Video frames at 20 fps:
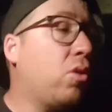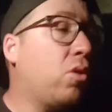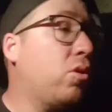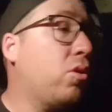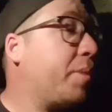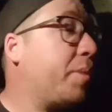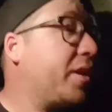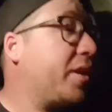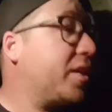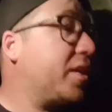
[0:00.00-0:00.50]

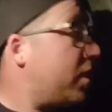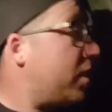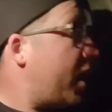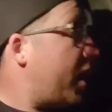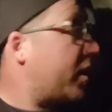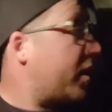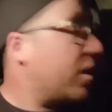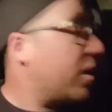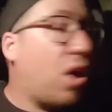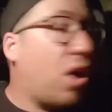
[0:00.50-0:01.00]
but it's like
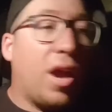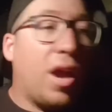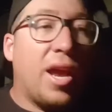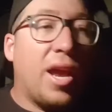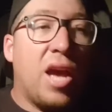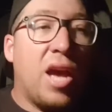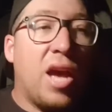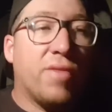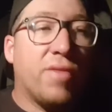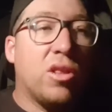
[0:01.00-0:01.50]
I
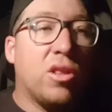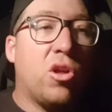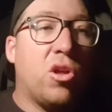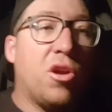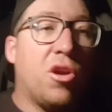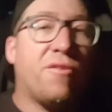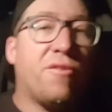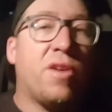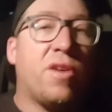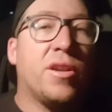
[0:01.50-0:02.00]
have a lot of
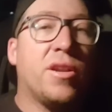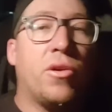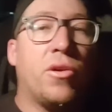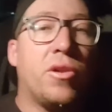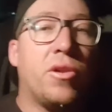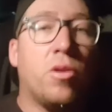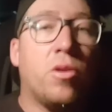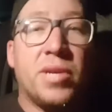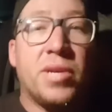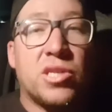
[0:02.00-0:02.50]
fun going to
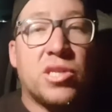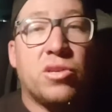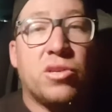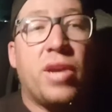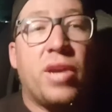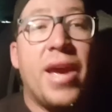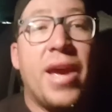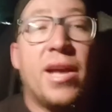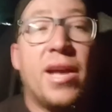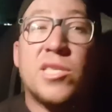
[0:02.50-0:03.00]
Abisu
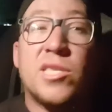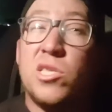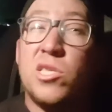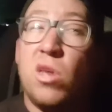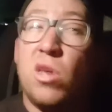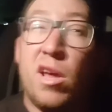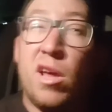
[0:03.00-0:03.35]
outside